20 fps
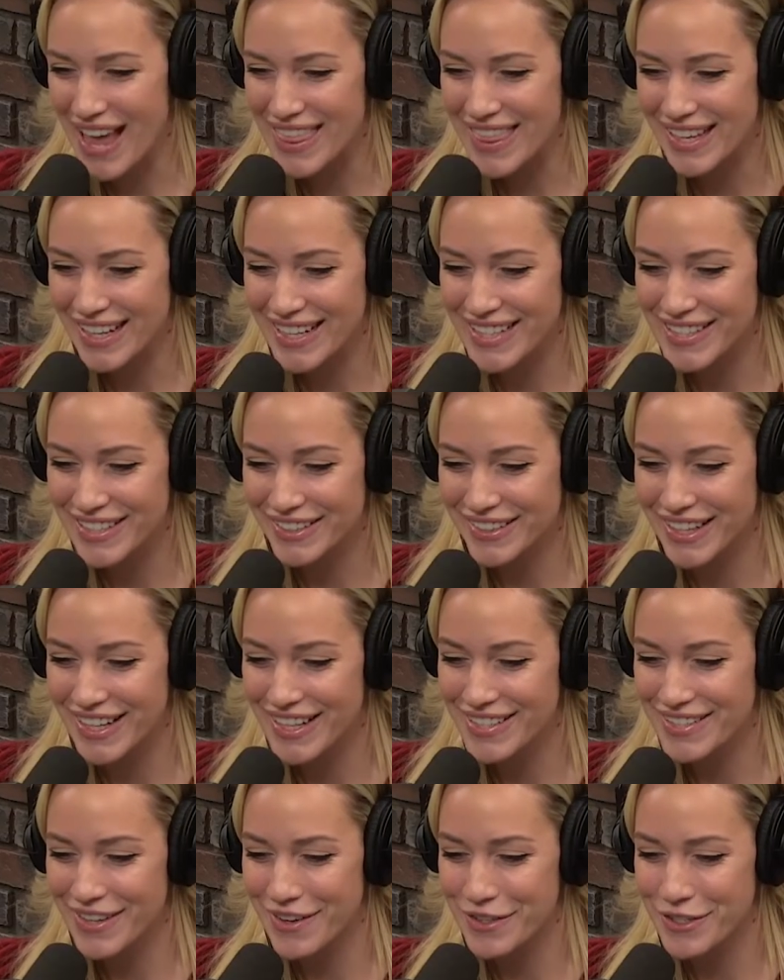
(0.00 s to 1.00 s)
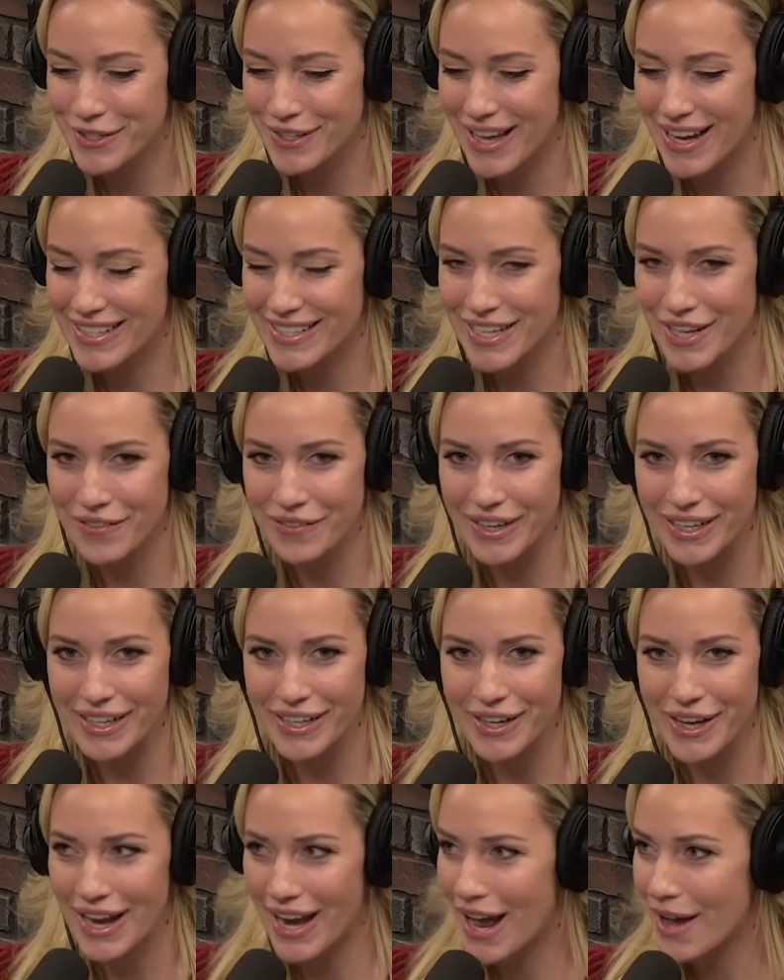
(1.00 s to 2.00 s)
I think it's a great social activity to
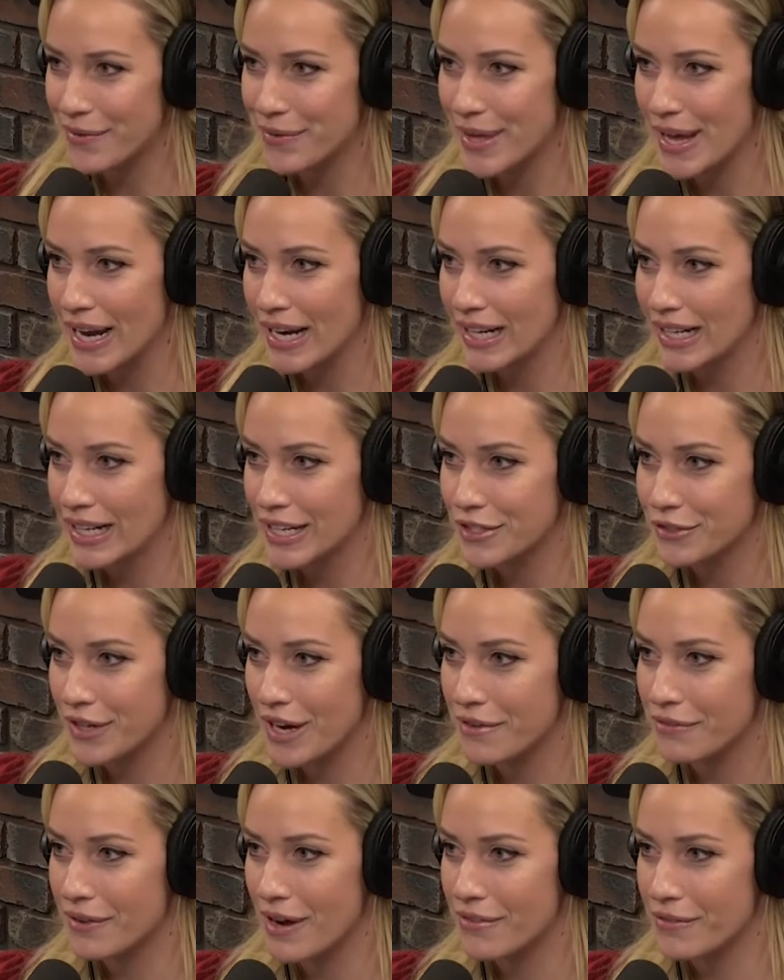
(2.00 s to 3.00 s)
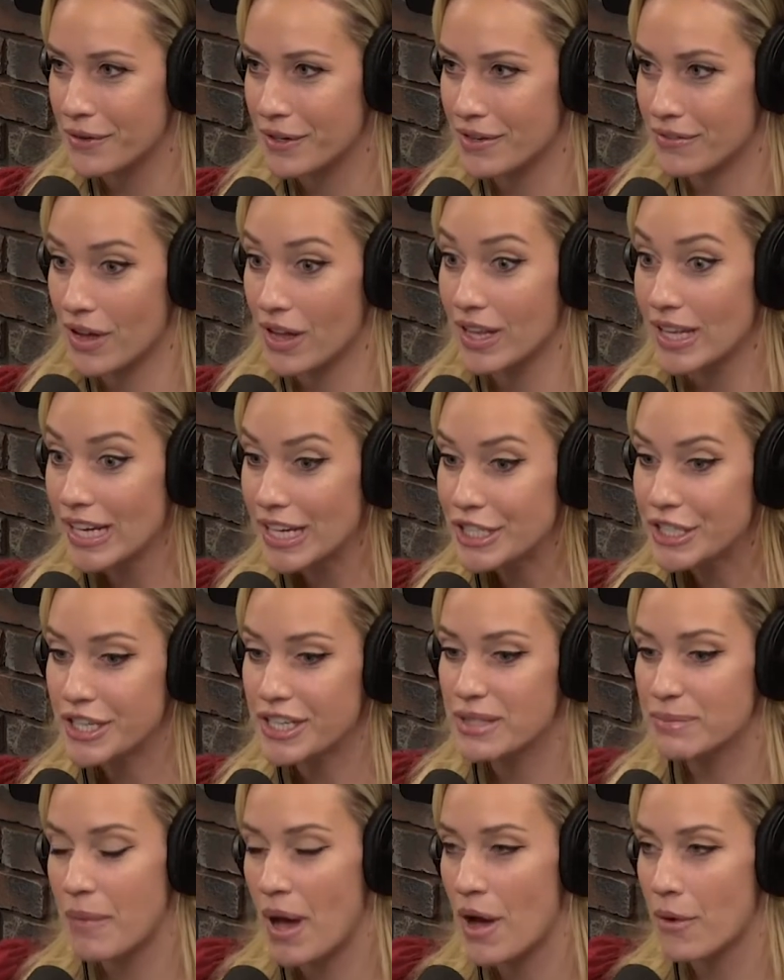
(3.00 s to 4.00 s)
get out there and it's great for everyone of all
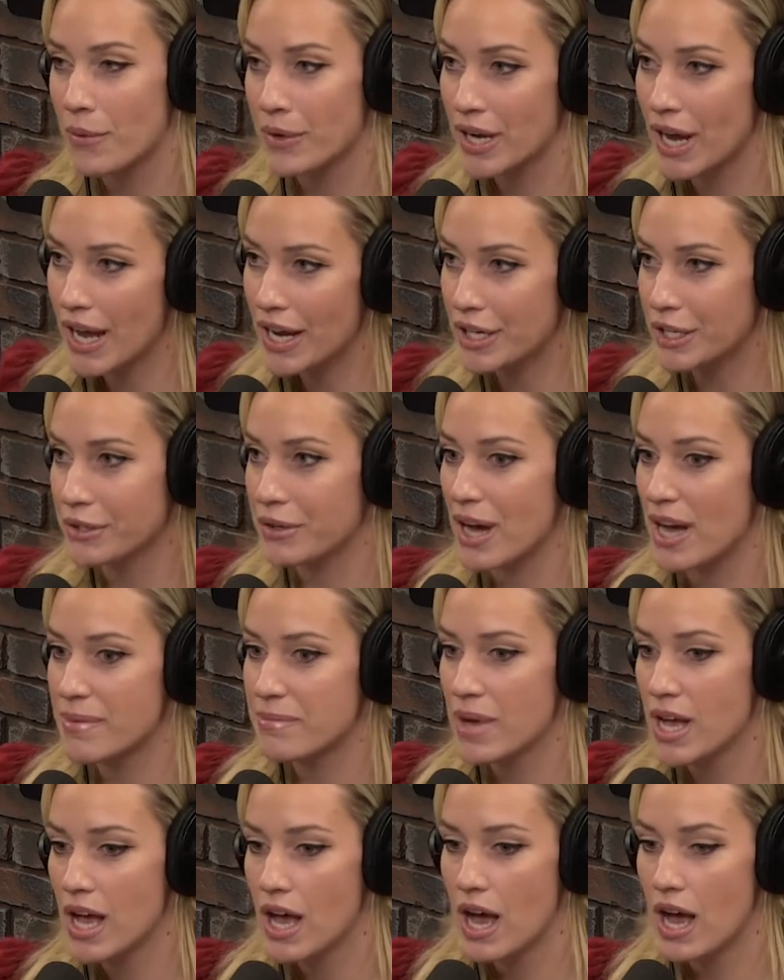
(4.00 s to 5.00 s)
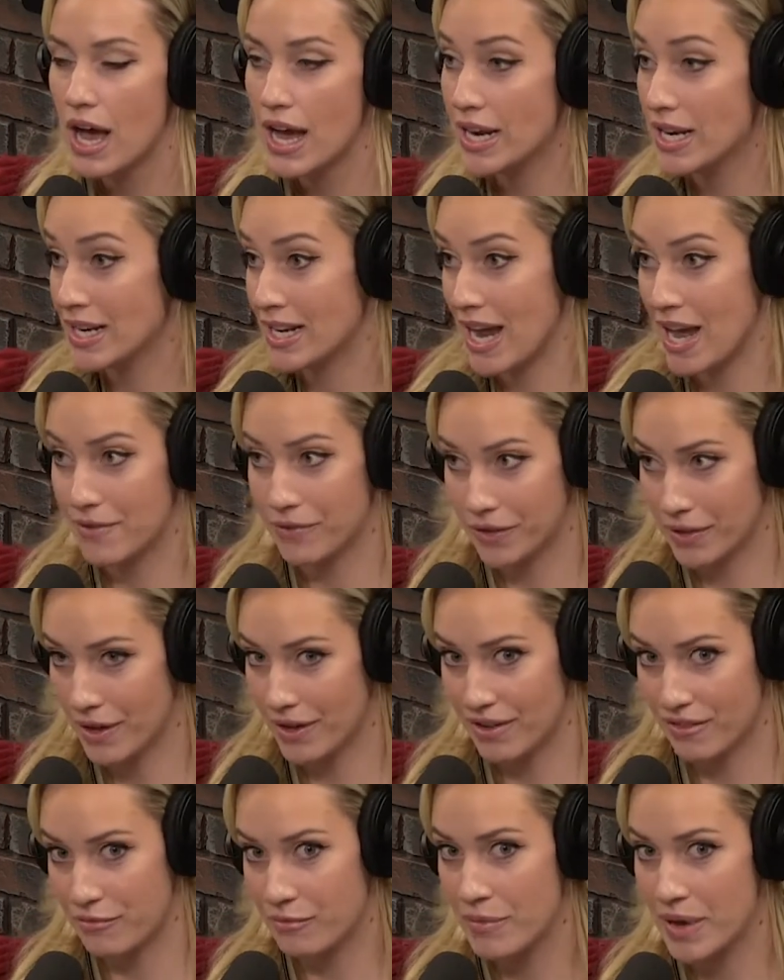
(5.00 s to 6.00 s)
ages. But when I grew up, I didn't have a
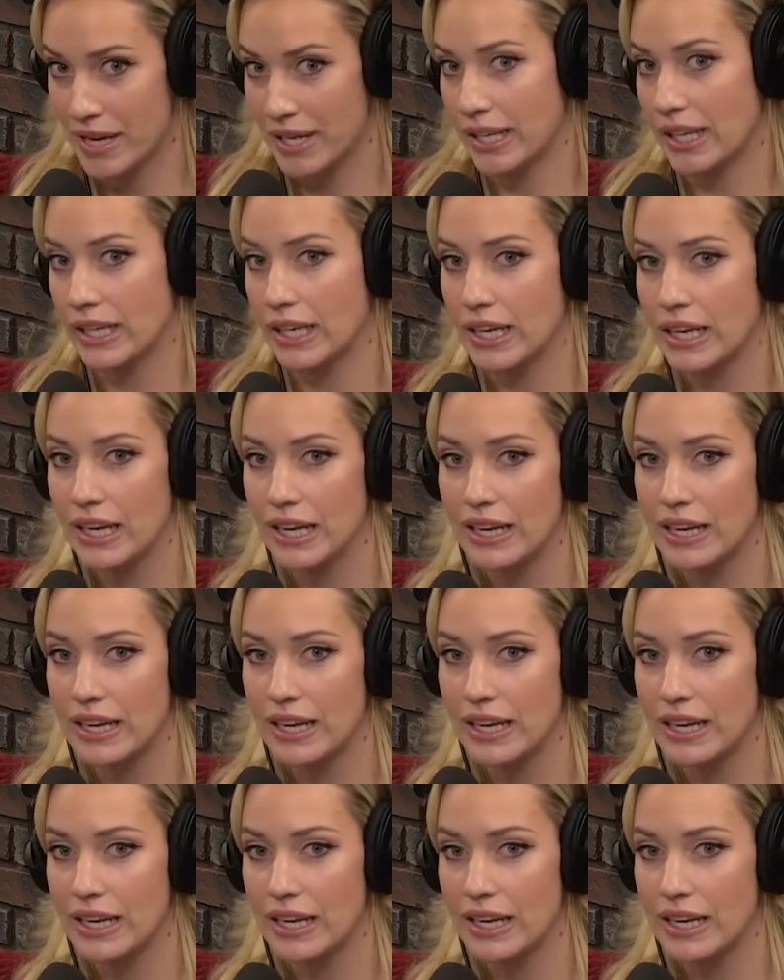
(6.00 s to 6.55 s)
lot of money.